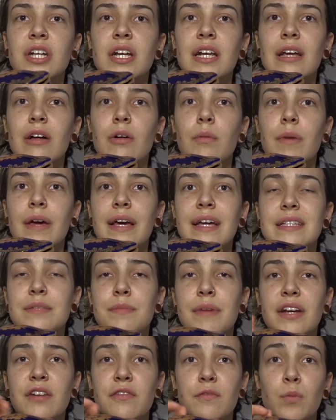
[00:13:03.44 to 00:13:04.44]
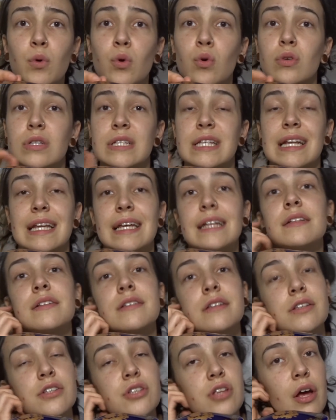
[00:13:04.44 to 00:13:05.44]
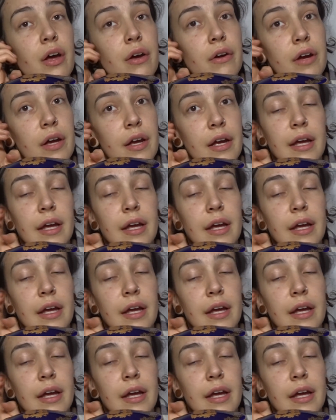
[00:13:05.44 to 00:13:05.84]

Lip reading: it a little bit. It's made of porcelain, so